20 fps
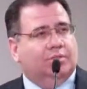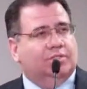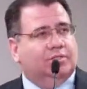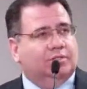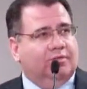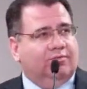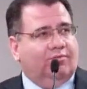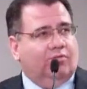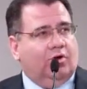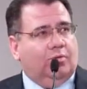it's
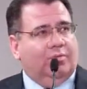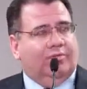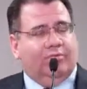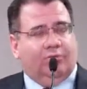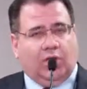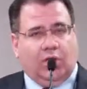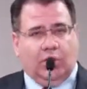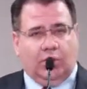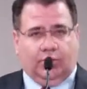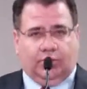in the form of
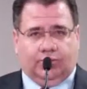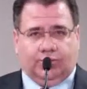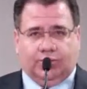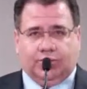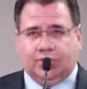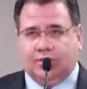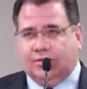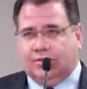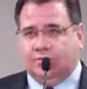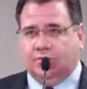
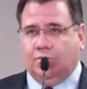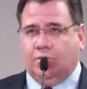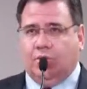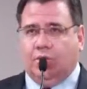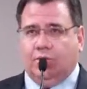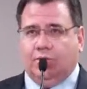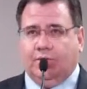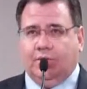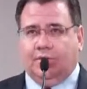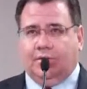loans to
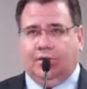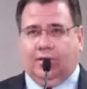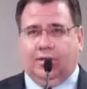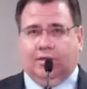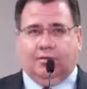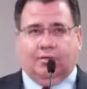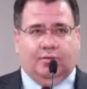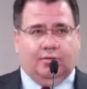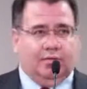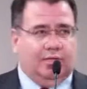all,
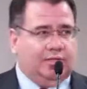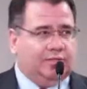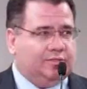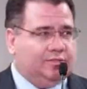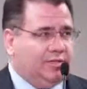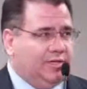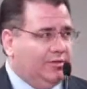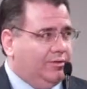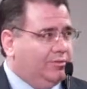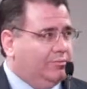like
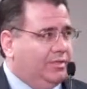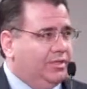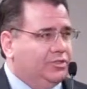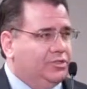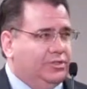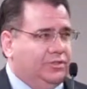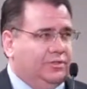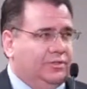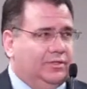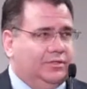Sarah
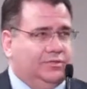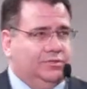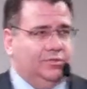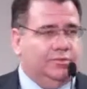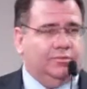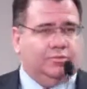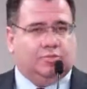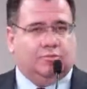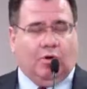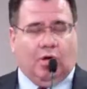mentioned,
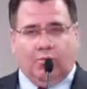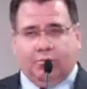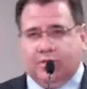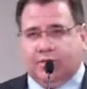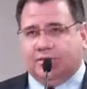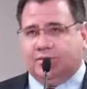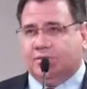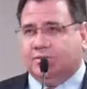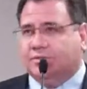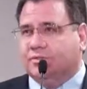to small
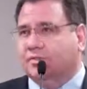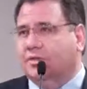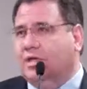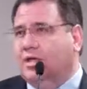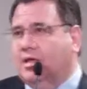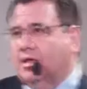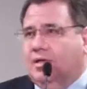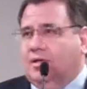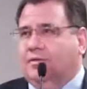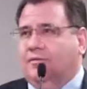business,
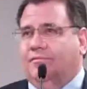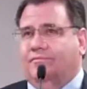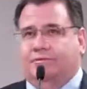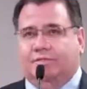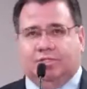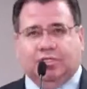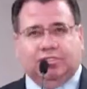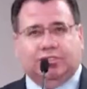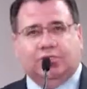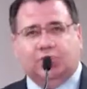
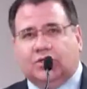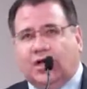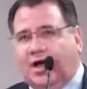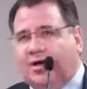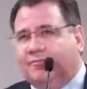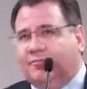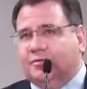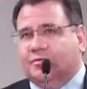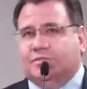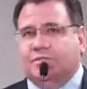physicians'
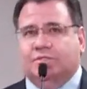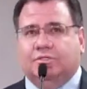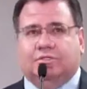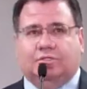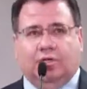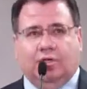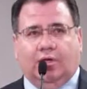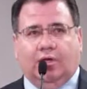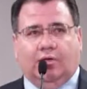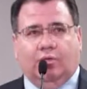
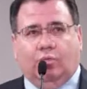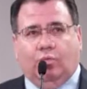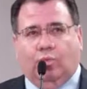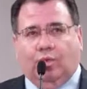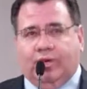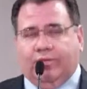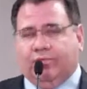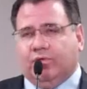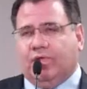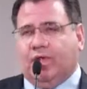offices,
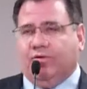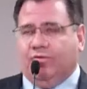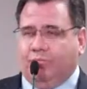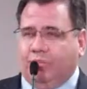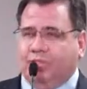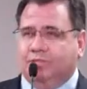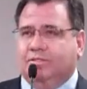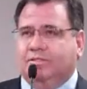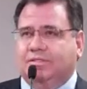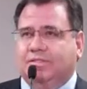whatever kind of
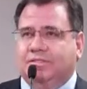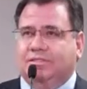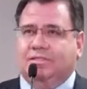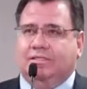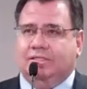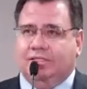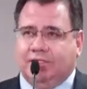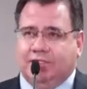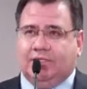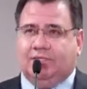business
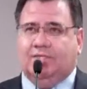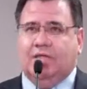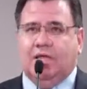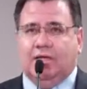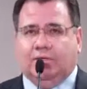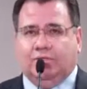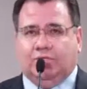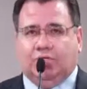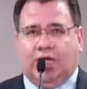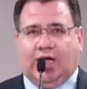entity it is.
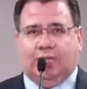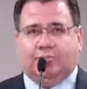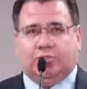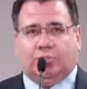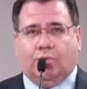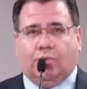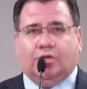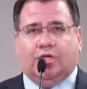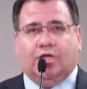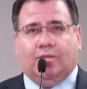
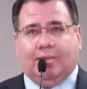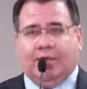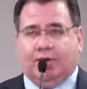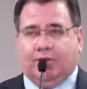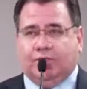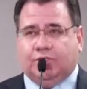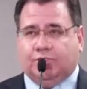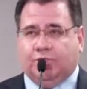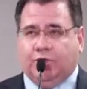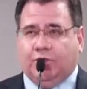Jobs are going to come out
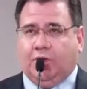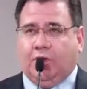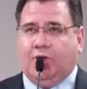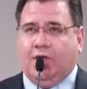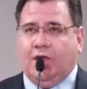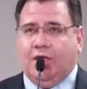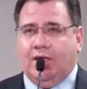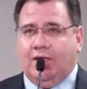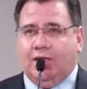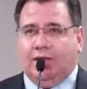of this
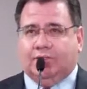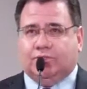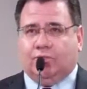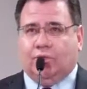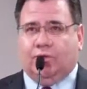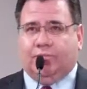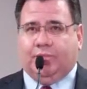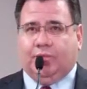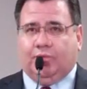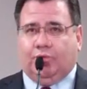bill, and it's
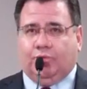going to be